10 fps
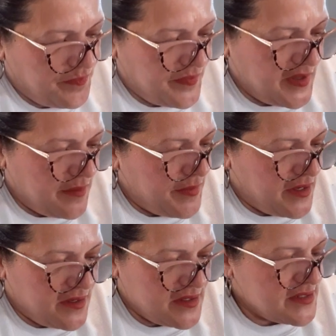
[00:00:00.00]
yeah,
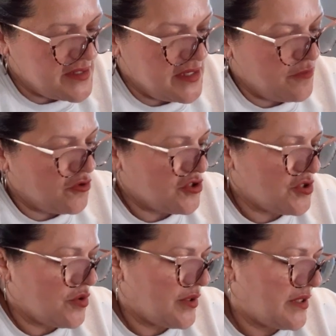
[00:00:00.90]
because Temu was
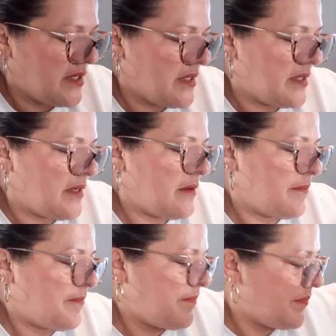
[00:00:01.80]
so addicting.
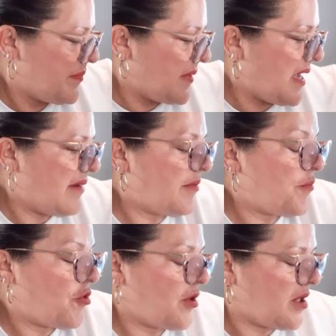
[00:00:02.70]
And I haven't
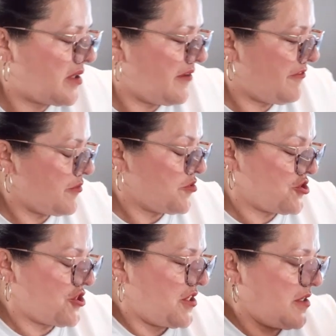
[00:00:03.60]
bought nothing from
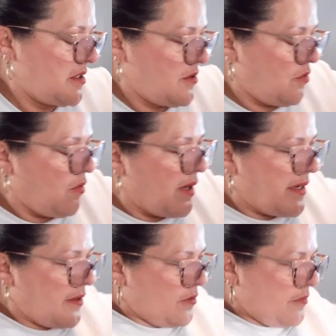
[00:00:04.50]
Shein in a
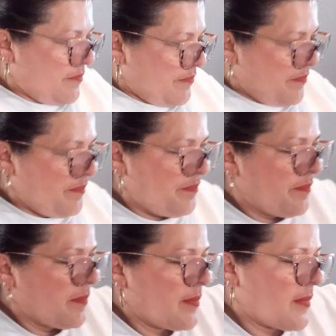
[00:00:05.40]
while.
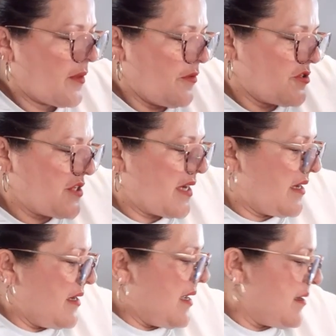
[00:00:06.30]
I
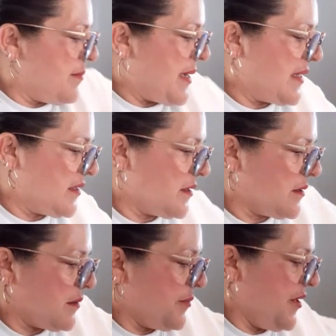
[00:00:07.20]
cannot abandon
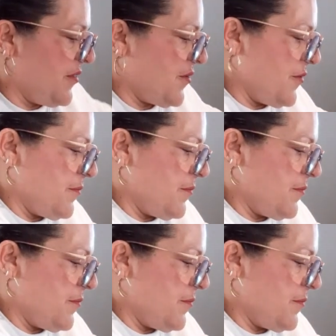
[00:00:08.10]
them either.